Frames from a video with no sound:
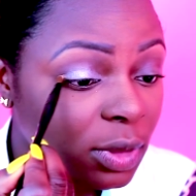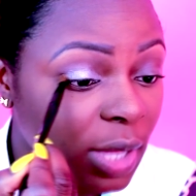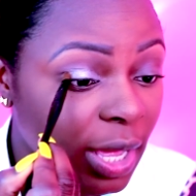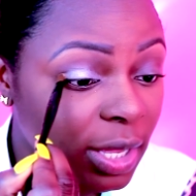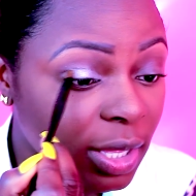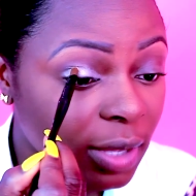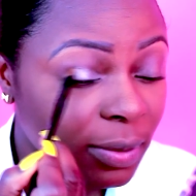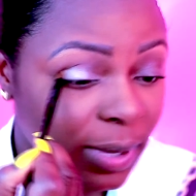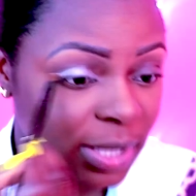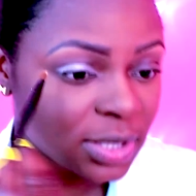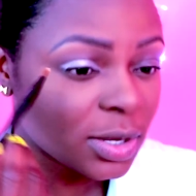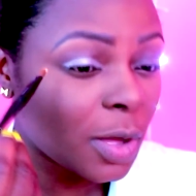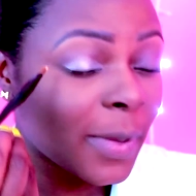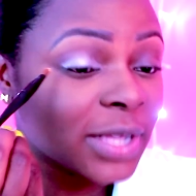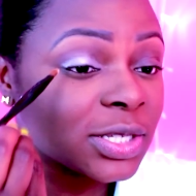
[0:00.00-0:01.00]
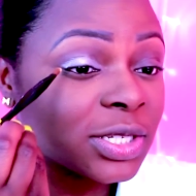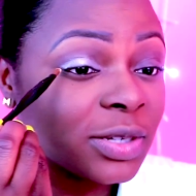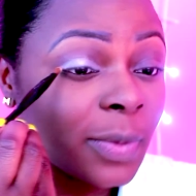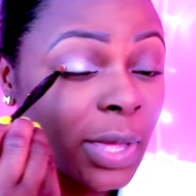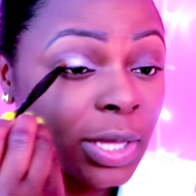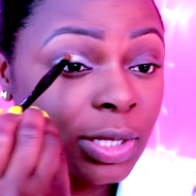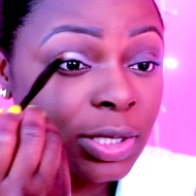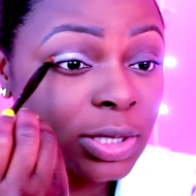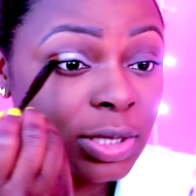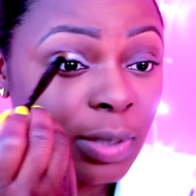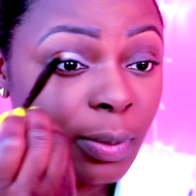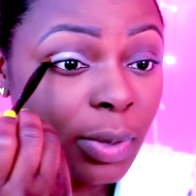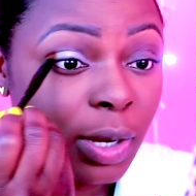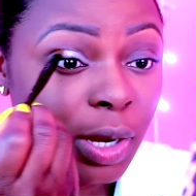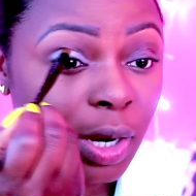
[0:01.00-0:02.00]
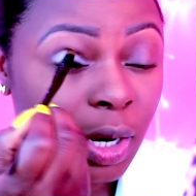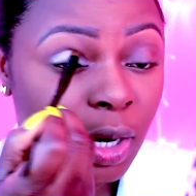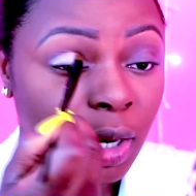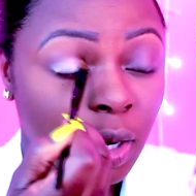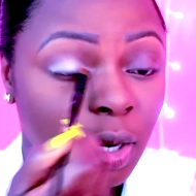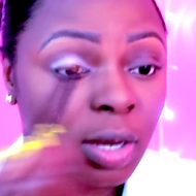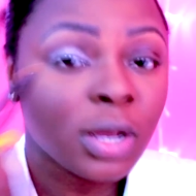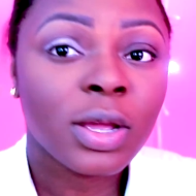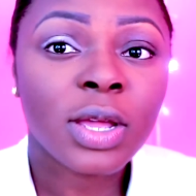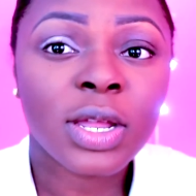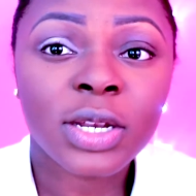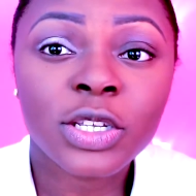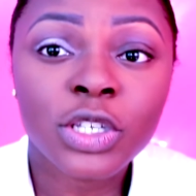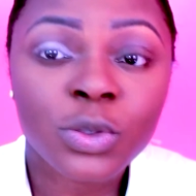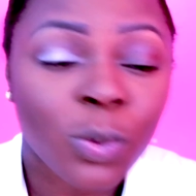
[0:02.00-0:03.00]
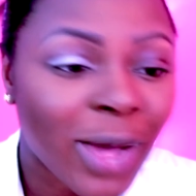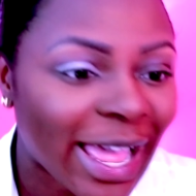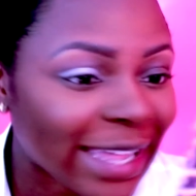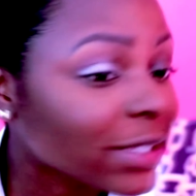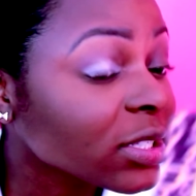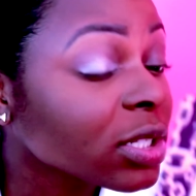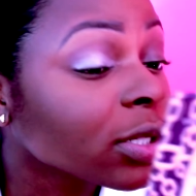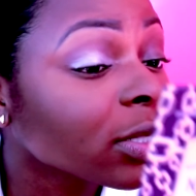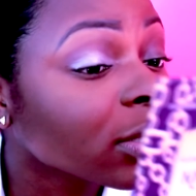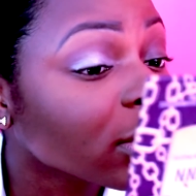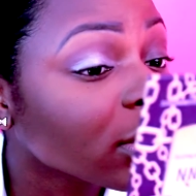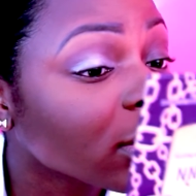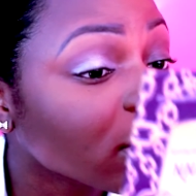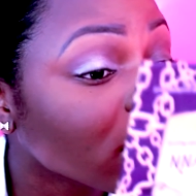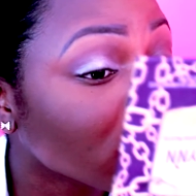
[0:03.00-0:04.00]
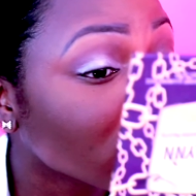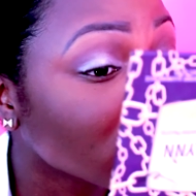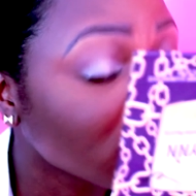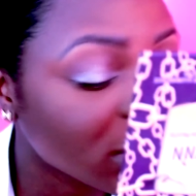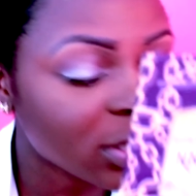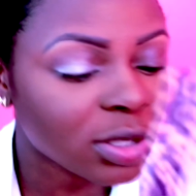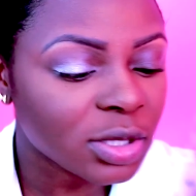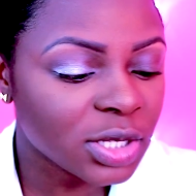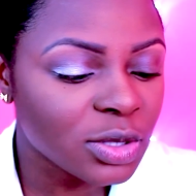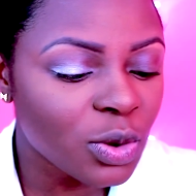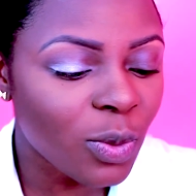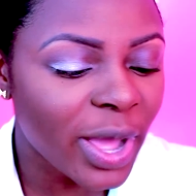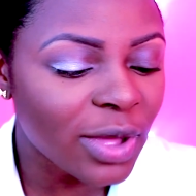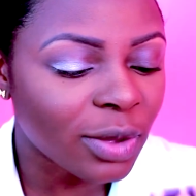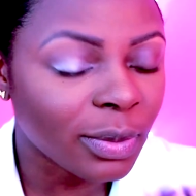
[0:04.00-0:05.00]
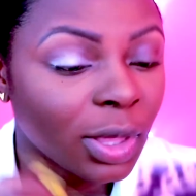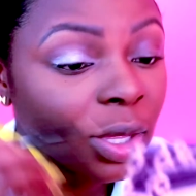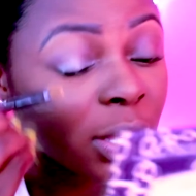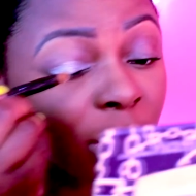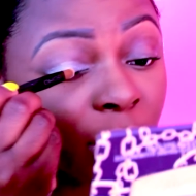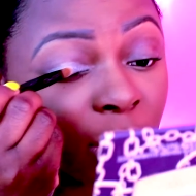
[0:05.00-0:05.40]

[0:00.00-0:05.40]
I can't wait to go back to Jamaica December. This is white. This look white on me.